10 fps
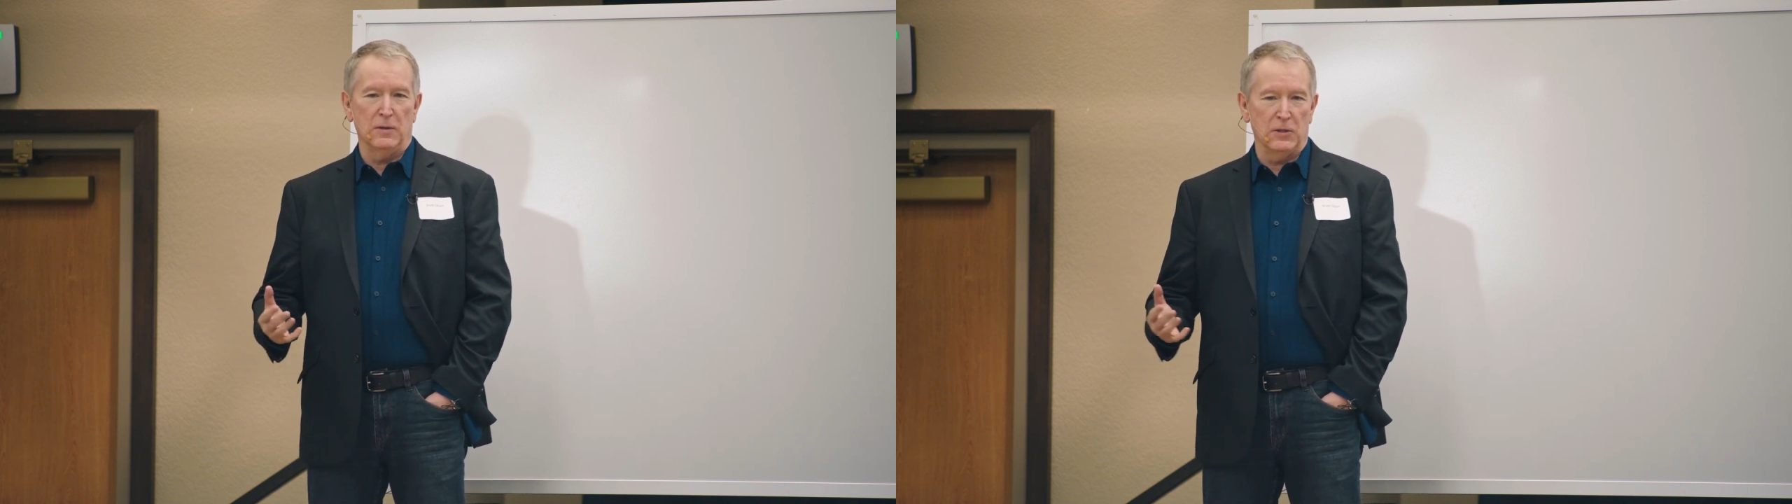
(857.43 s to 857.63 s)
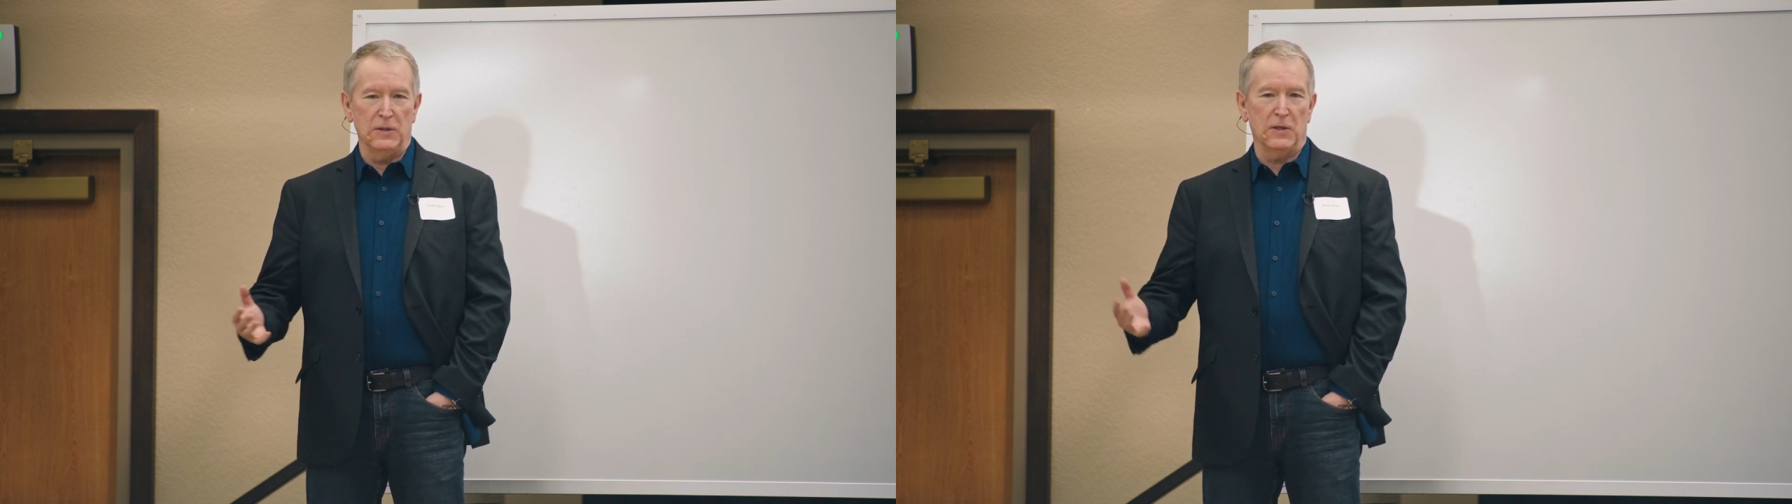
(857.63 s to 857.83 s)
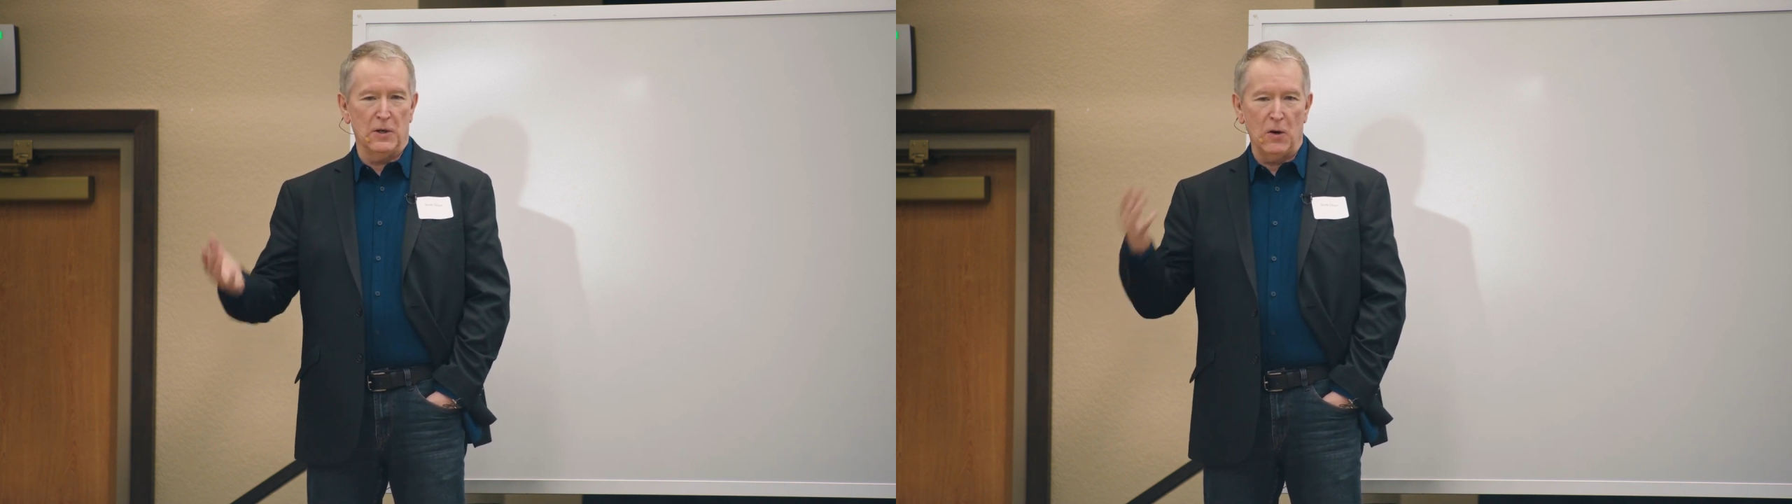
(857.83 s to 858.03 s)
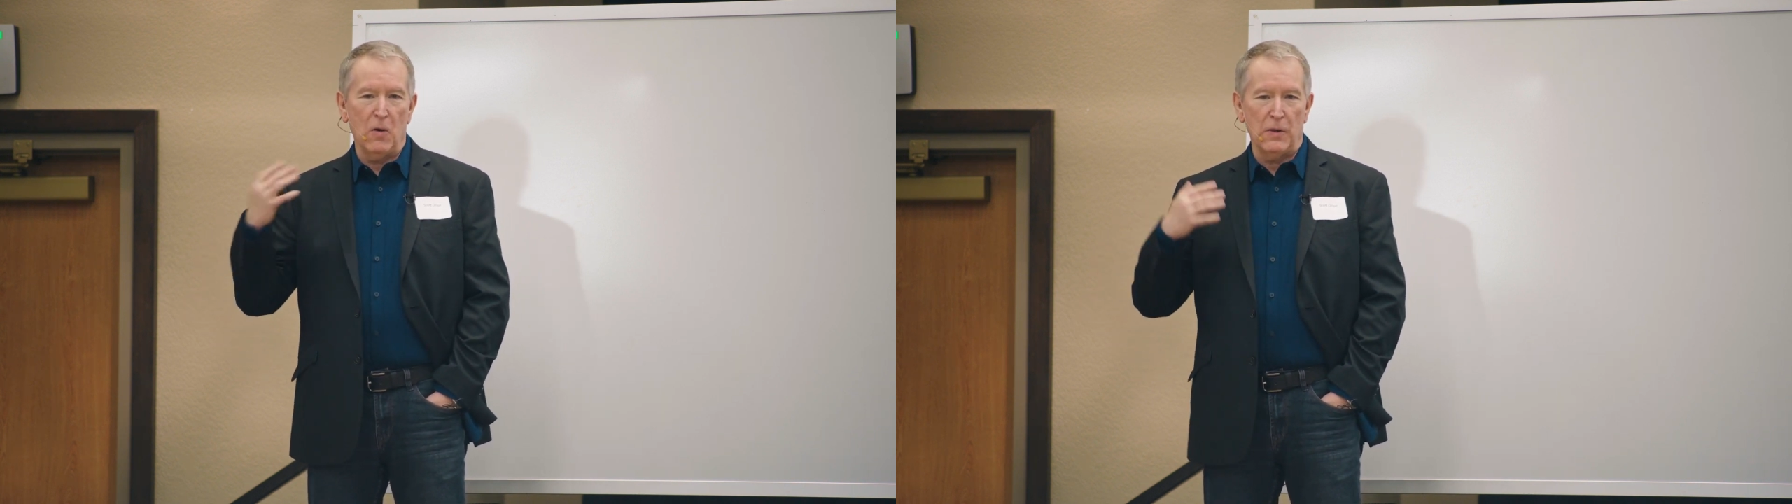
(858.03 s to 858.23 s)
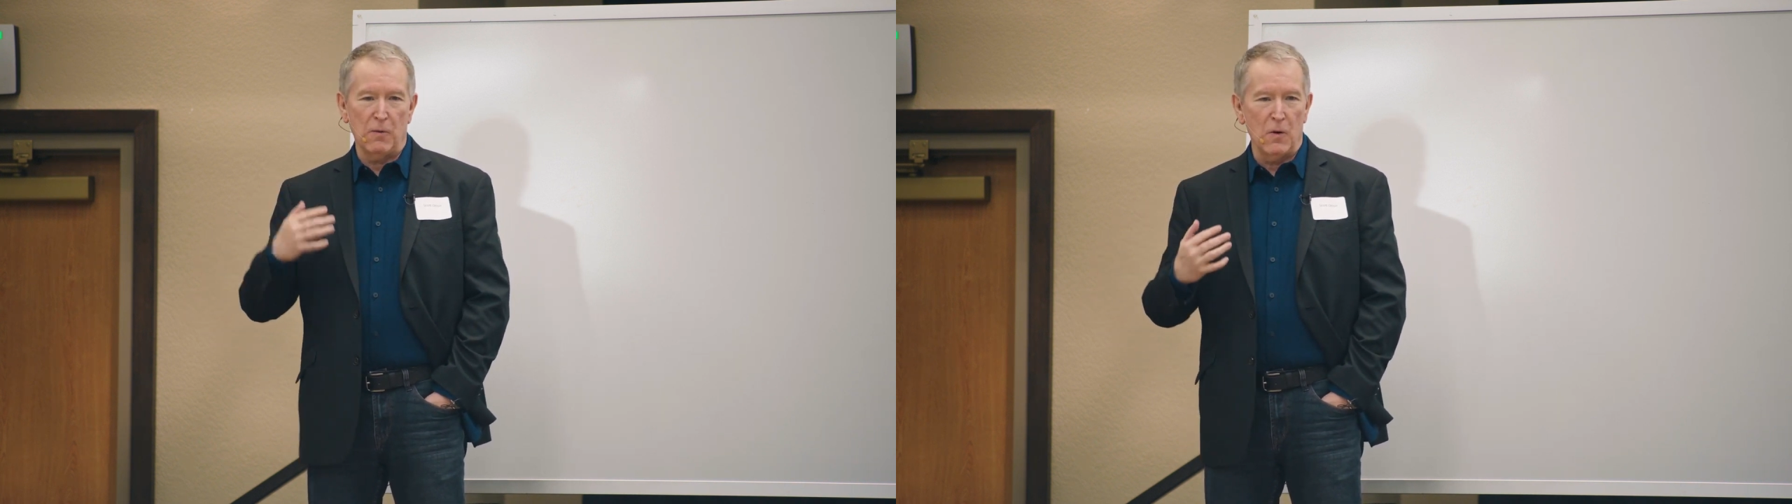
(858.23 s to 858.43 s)
And she's going to
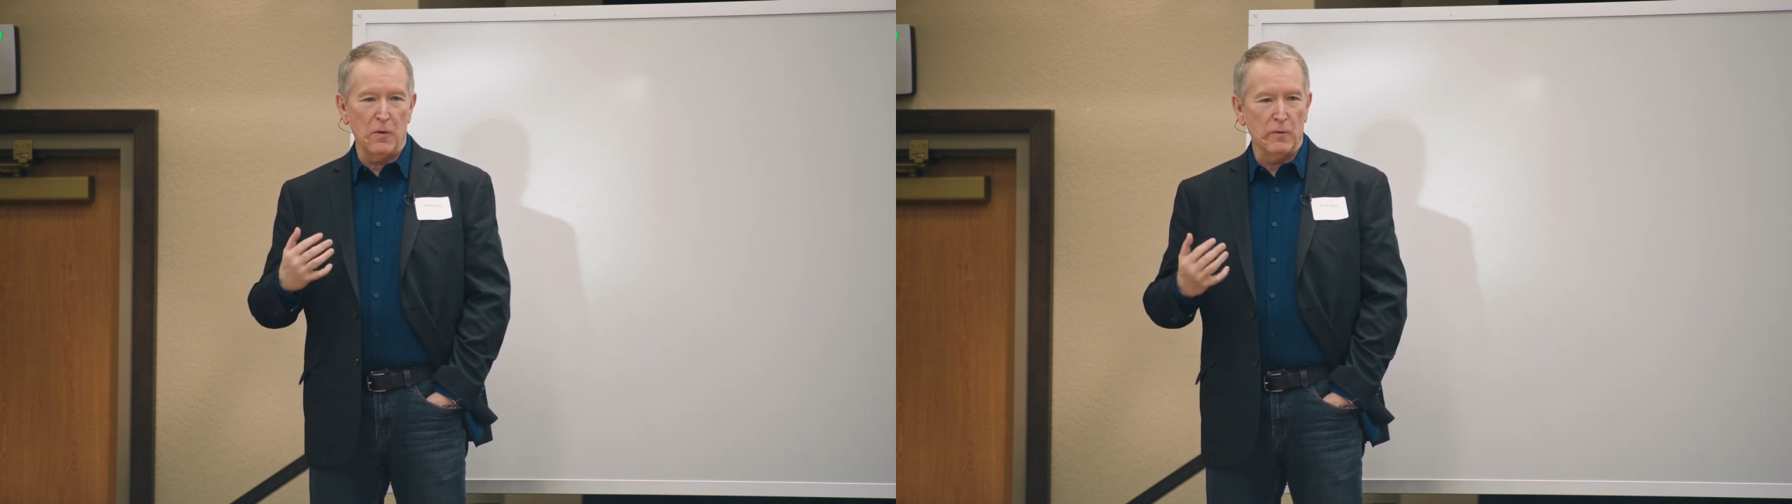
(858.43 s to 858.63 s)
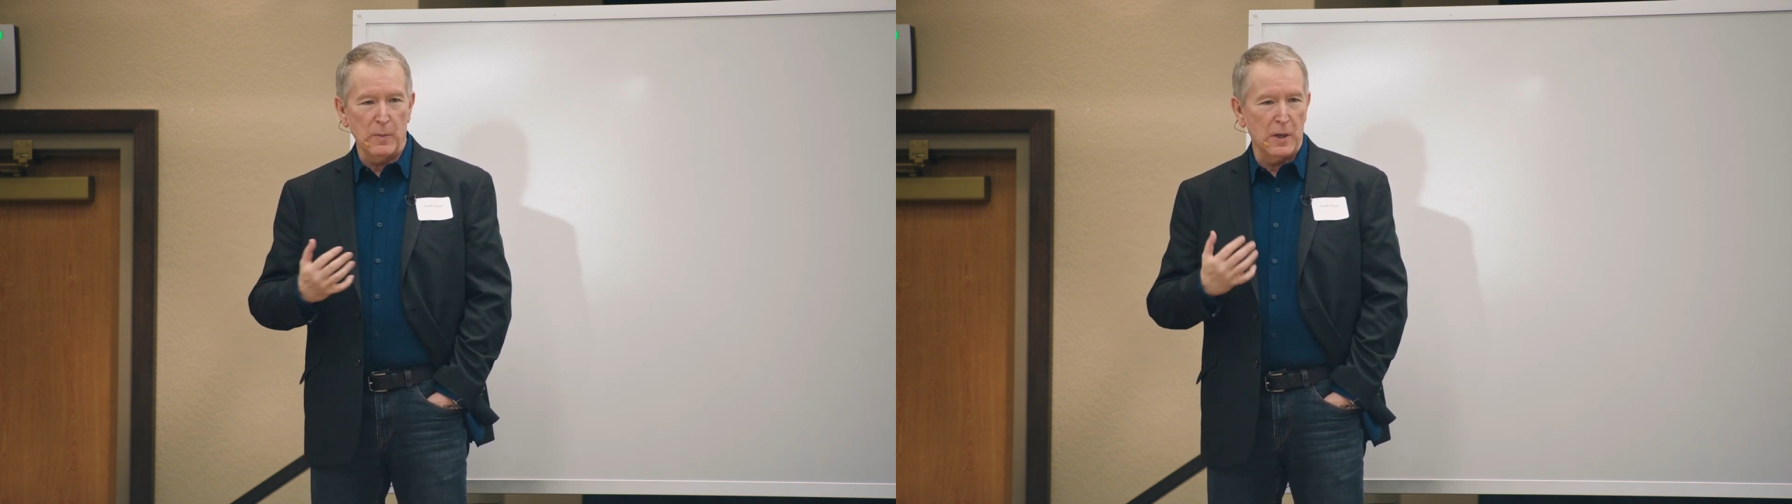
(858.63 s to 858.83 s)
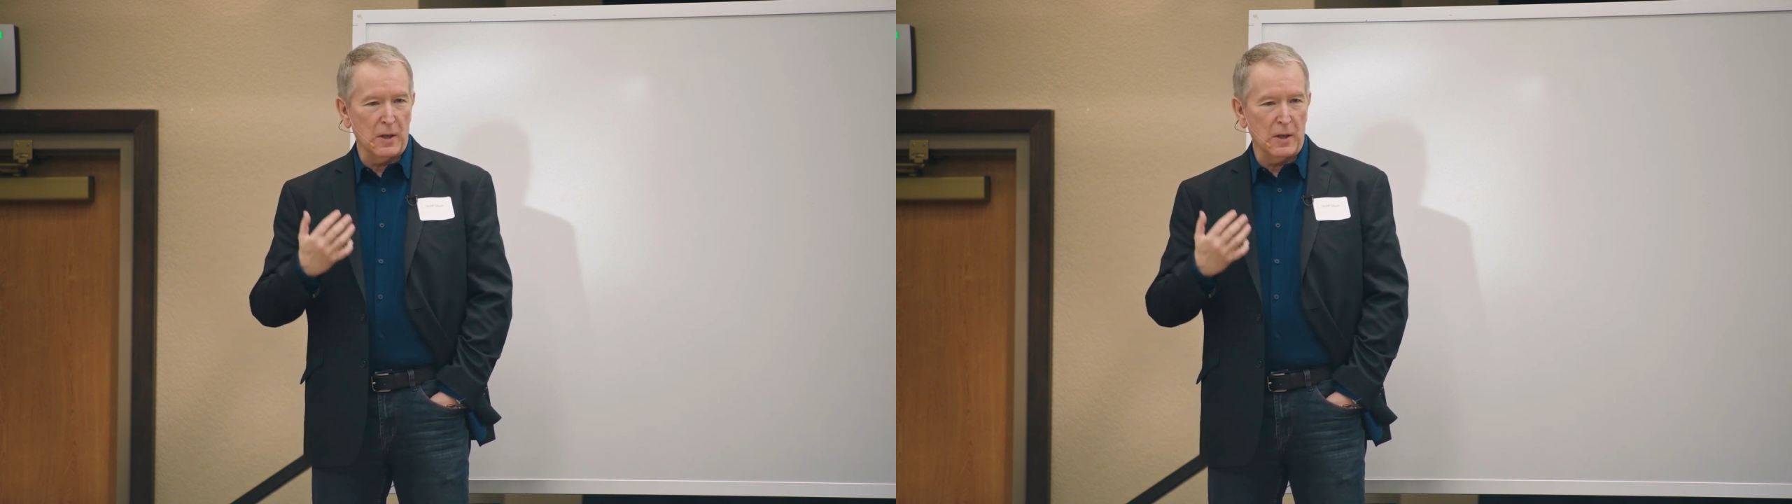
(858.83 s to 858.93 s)
go on the road with me